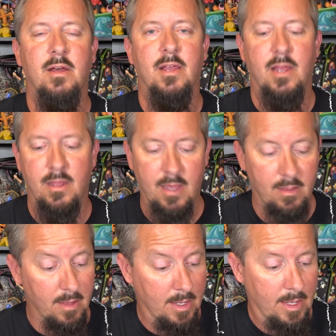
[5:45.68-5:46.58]
all that kind of things.
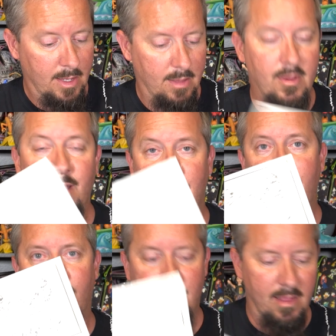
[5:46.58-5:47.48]
So I
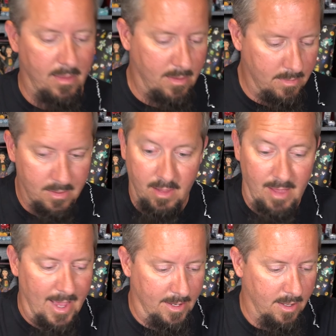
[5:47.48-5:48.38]
like that
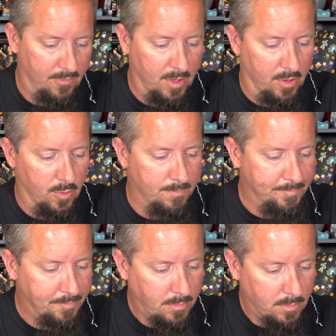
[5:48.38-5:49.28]
design. That's really cool.
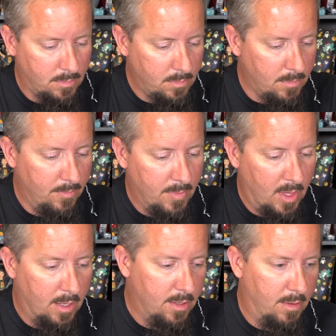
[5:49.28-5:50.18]

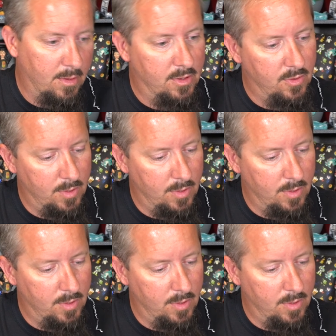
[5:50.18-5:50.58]
So 2